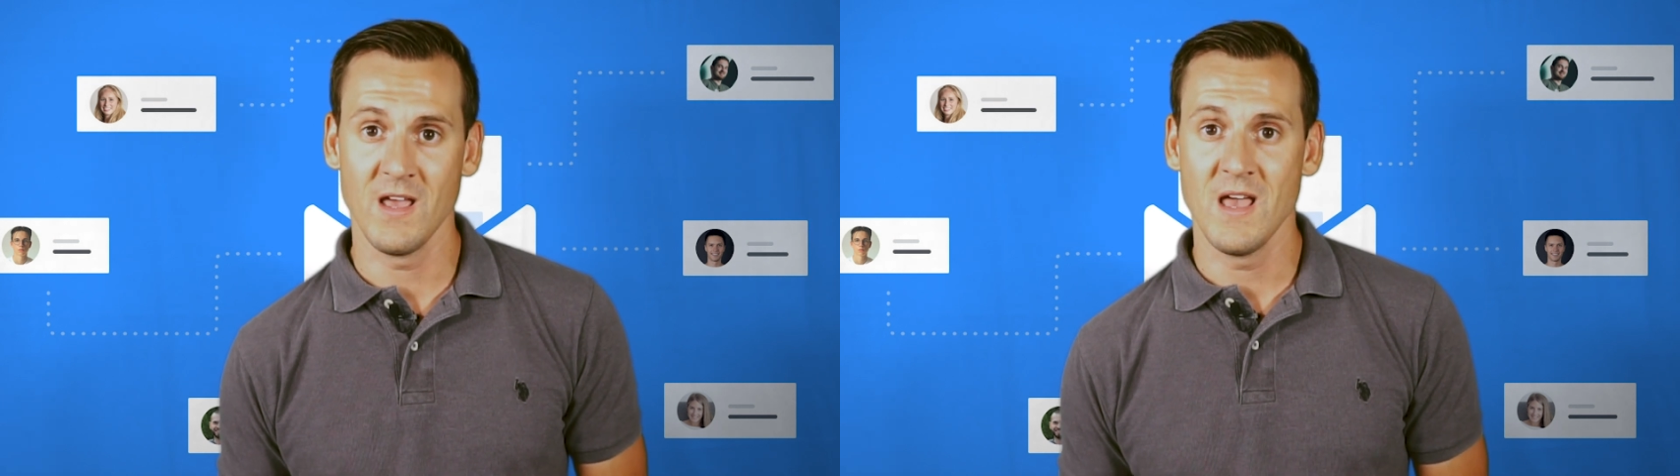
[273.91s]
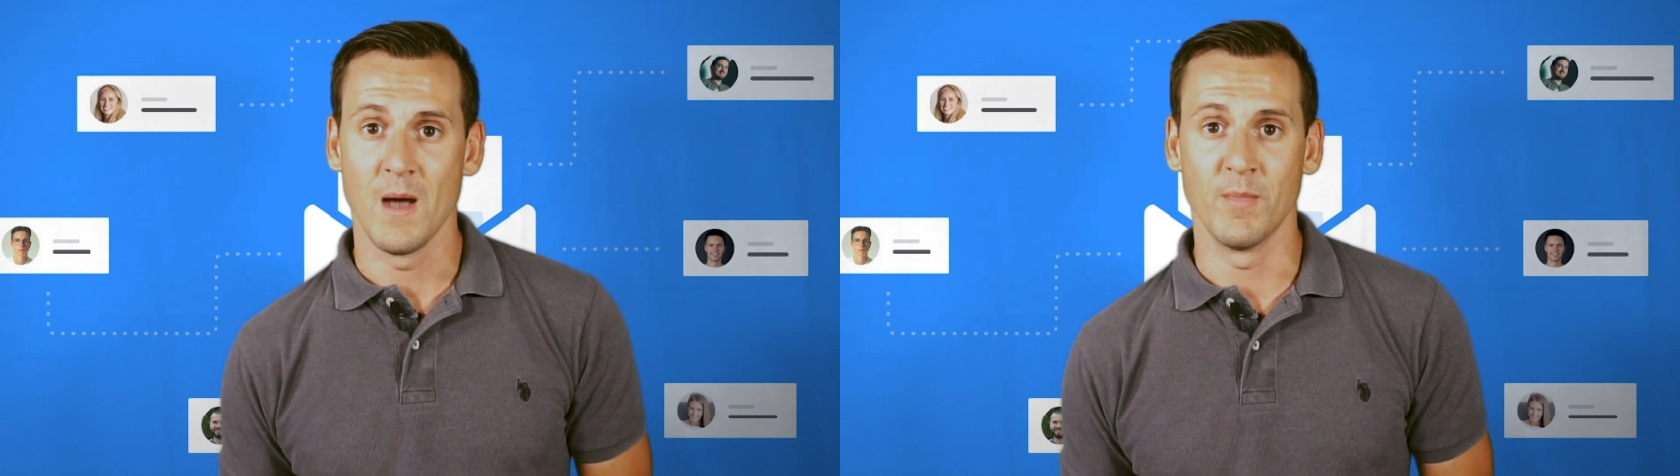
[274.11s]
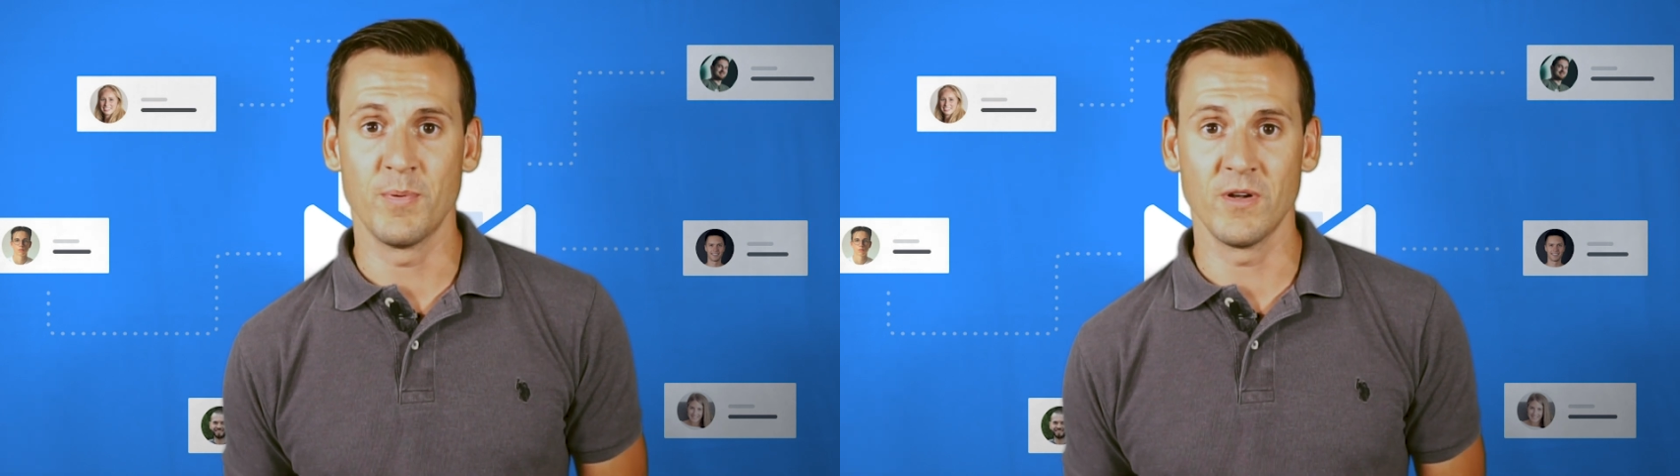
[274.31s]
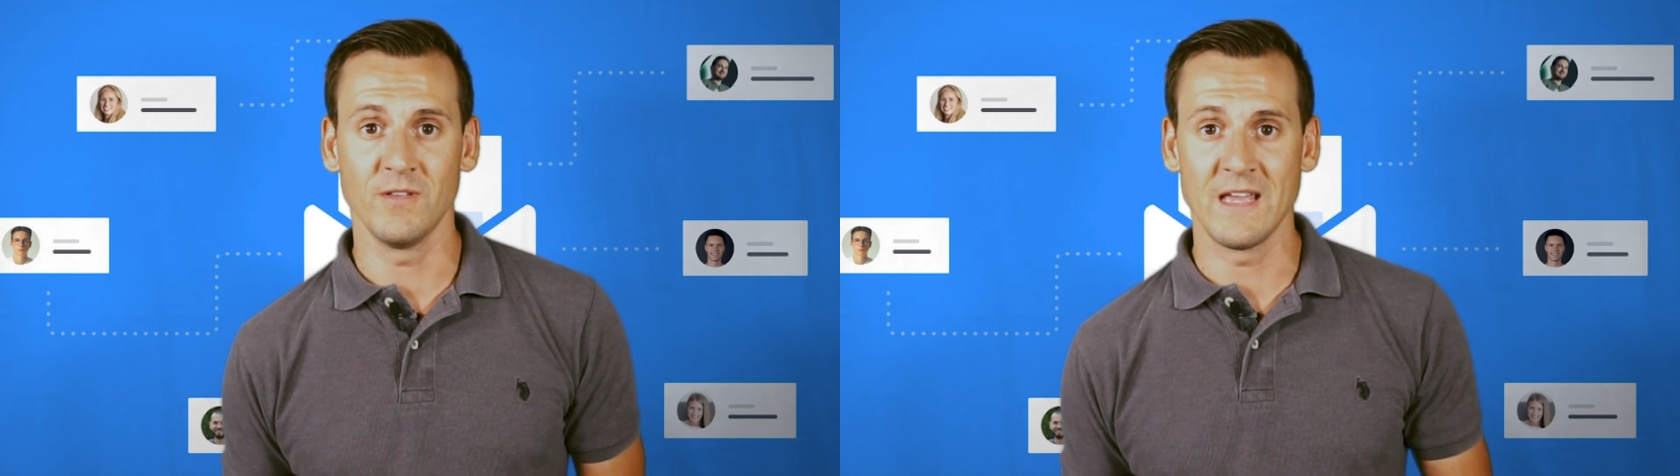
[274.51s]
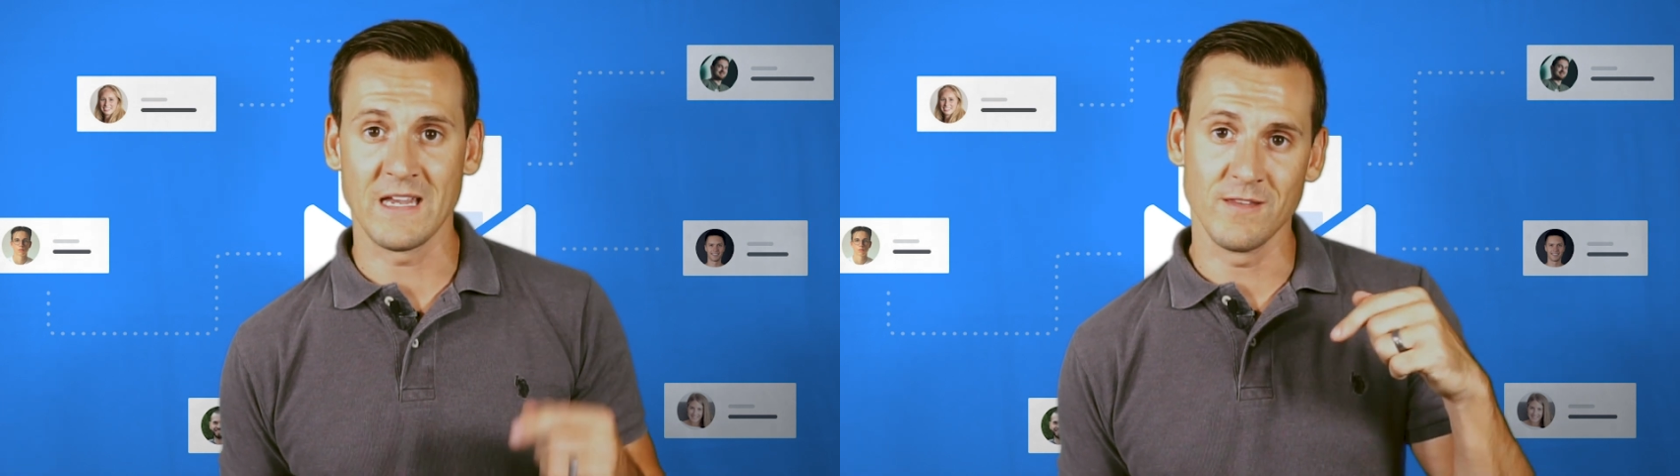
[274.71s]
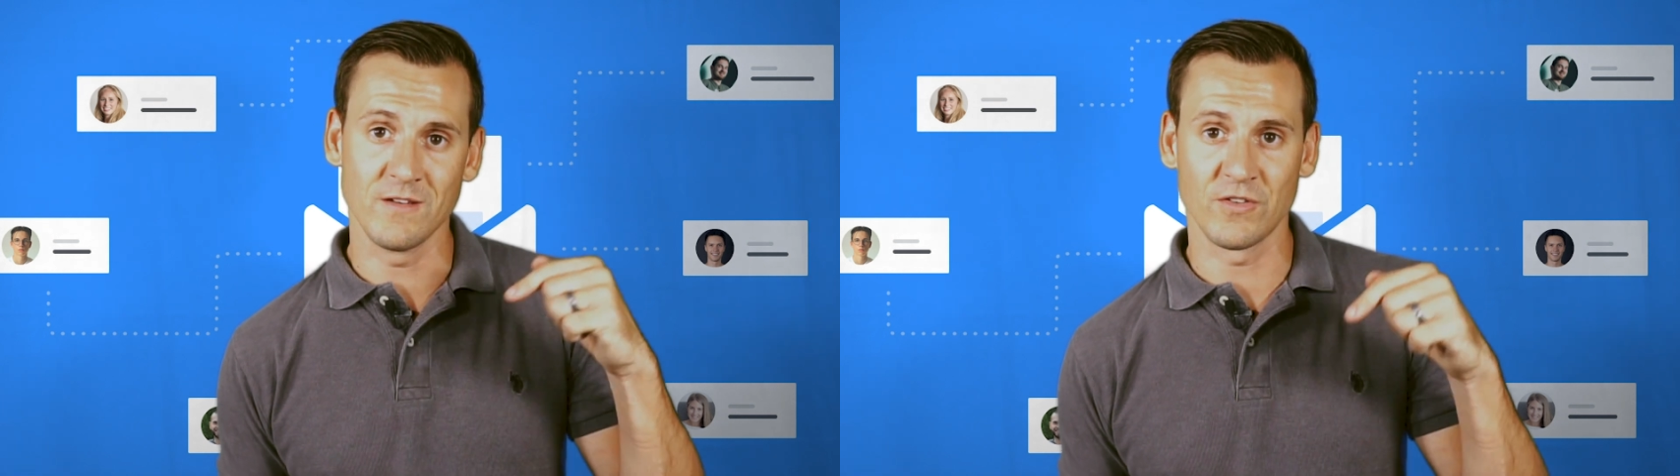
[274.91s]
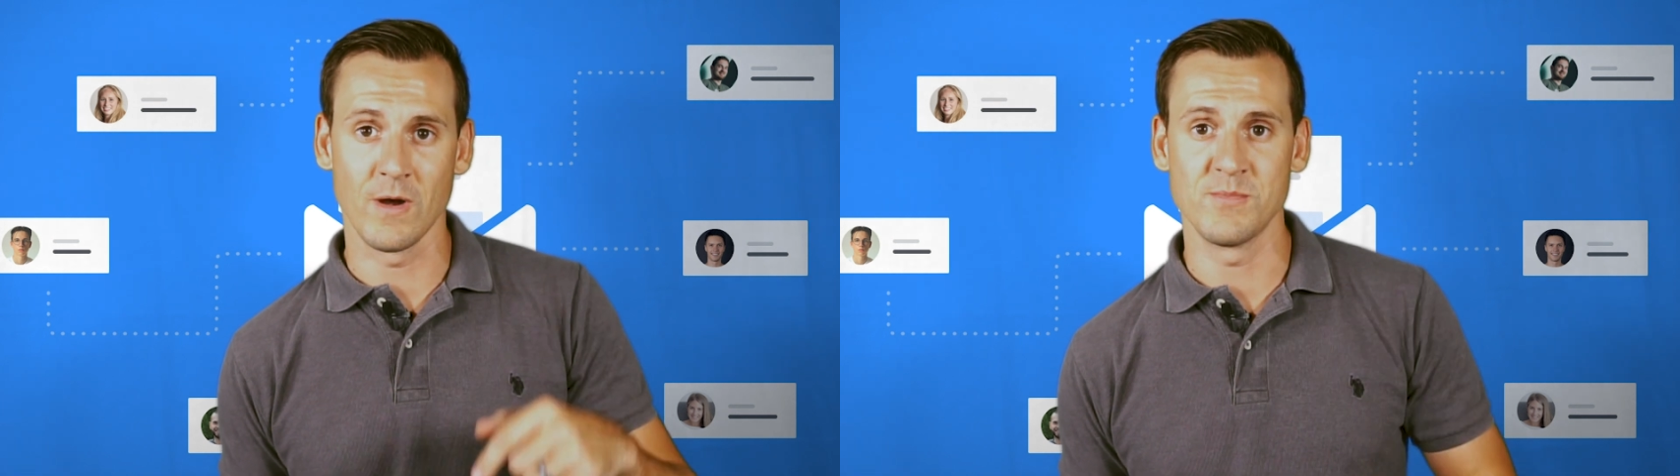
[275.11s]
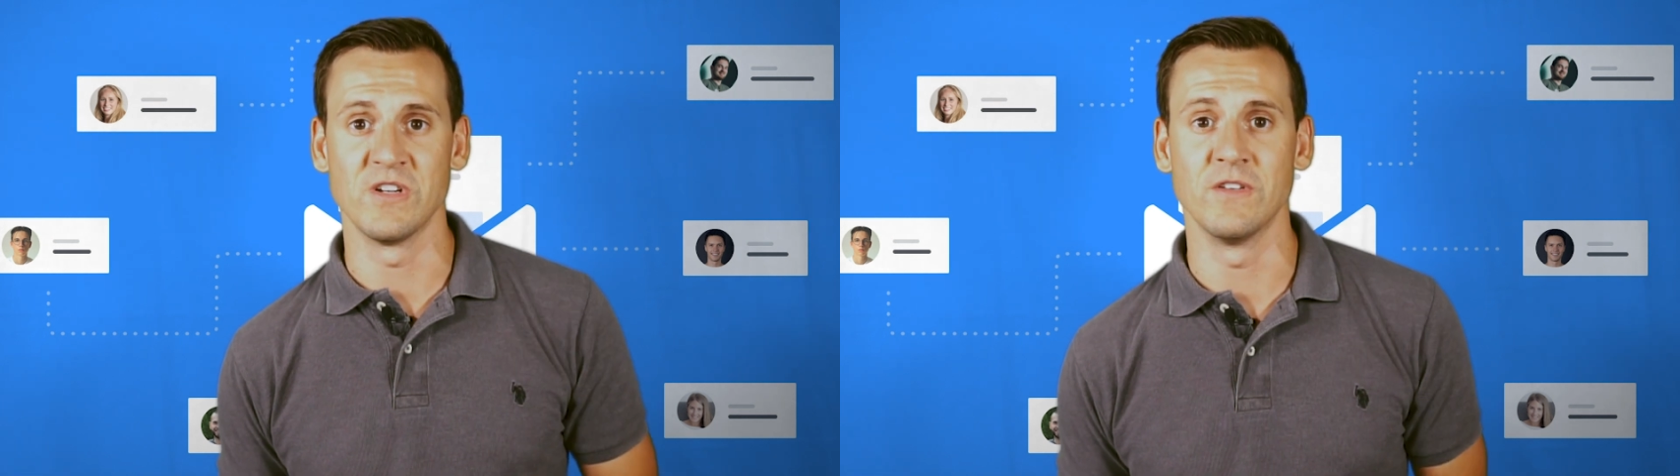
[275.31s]
I'm going to put a link in the
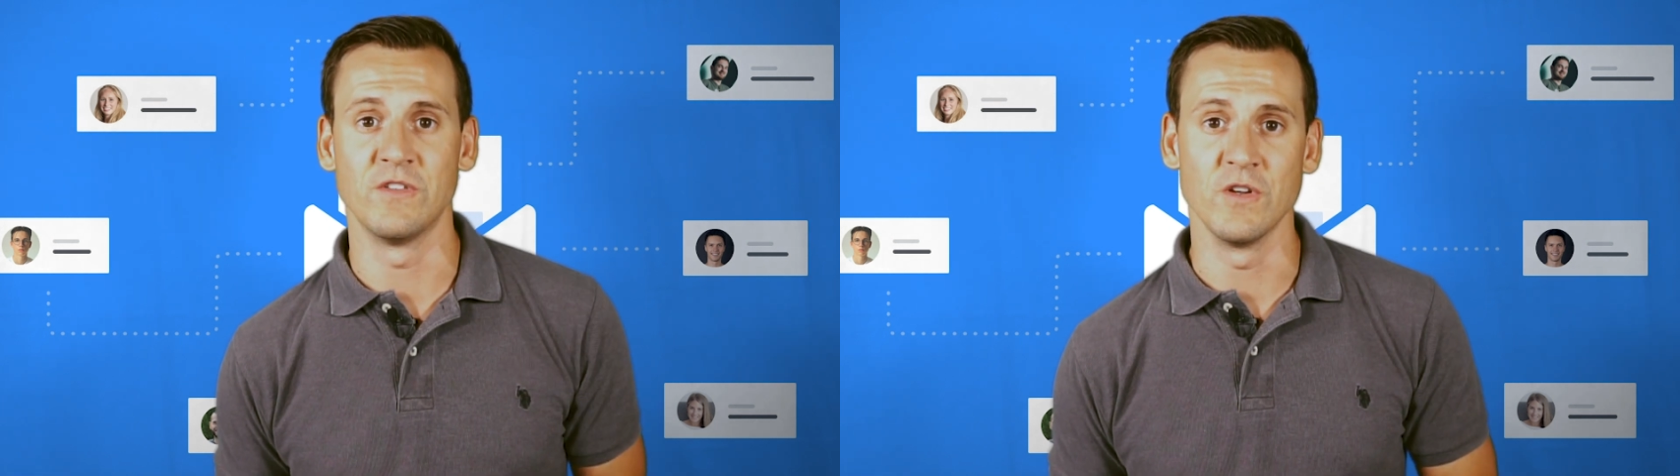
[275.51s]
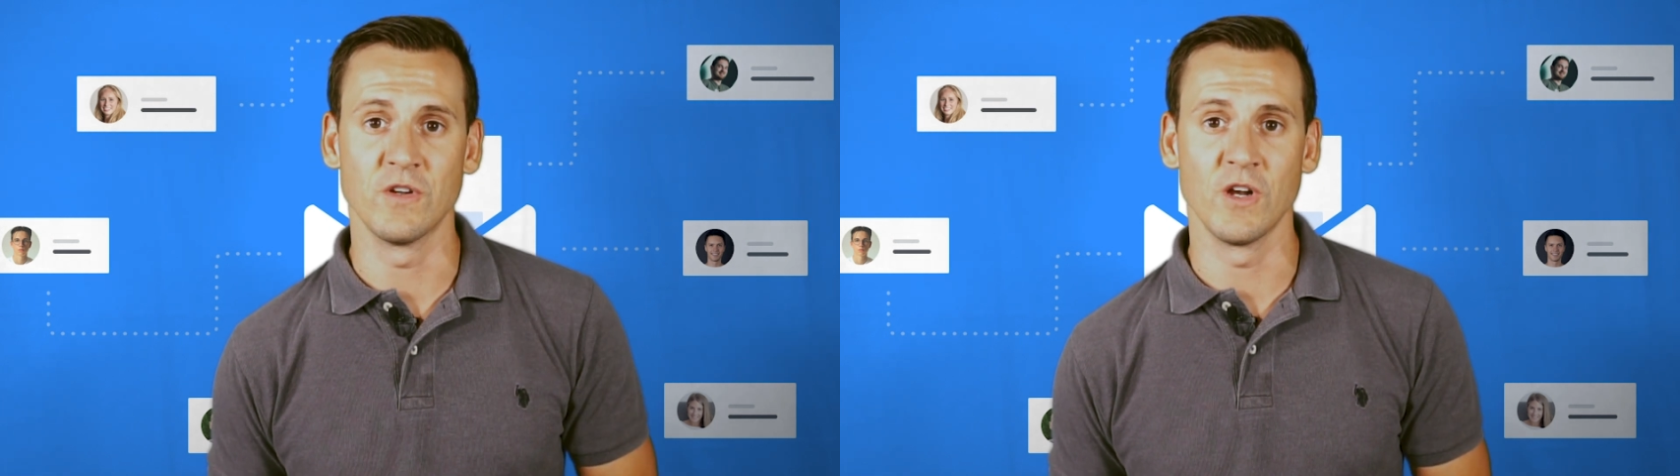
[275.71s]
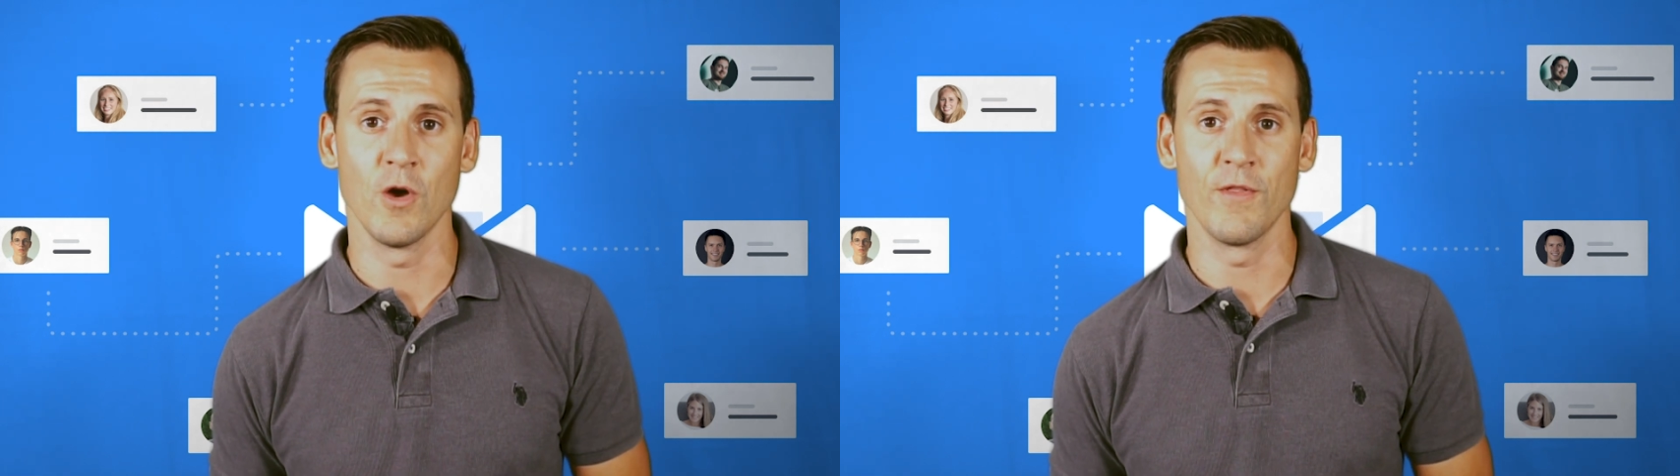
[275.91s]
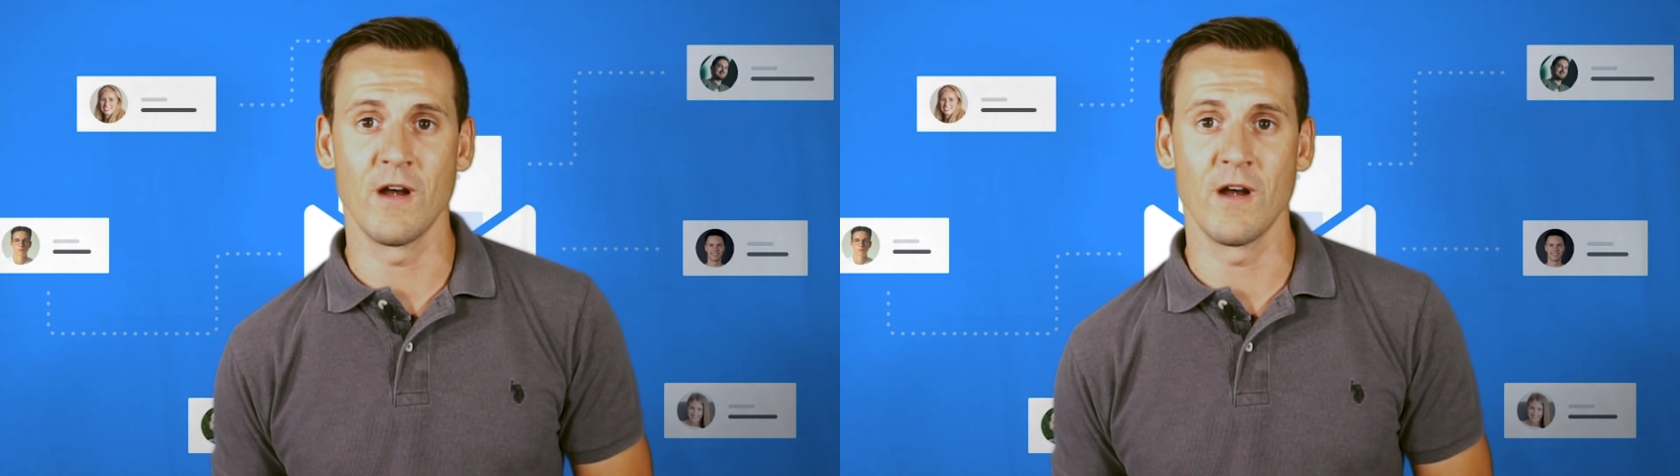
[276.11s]
description so you can go